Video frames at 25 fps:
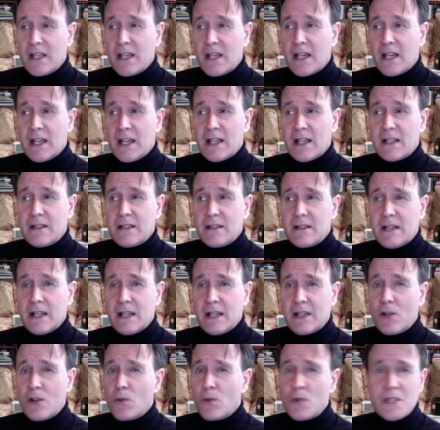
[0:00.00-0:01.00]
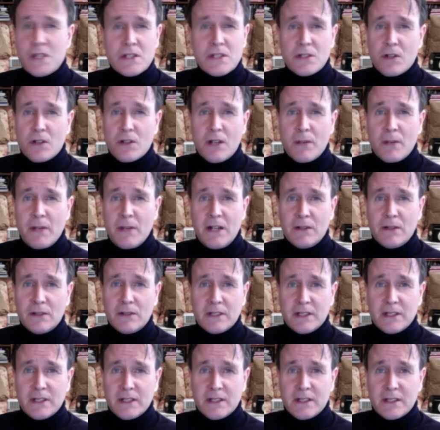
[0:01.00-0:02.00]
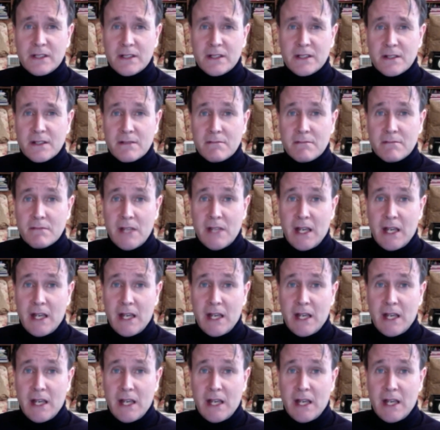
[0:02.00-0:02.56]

I always talk about the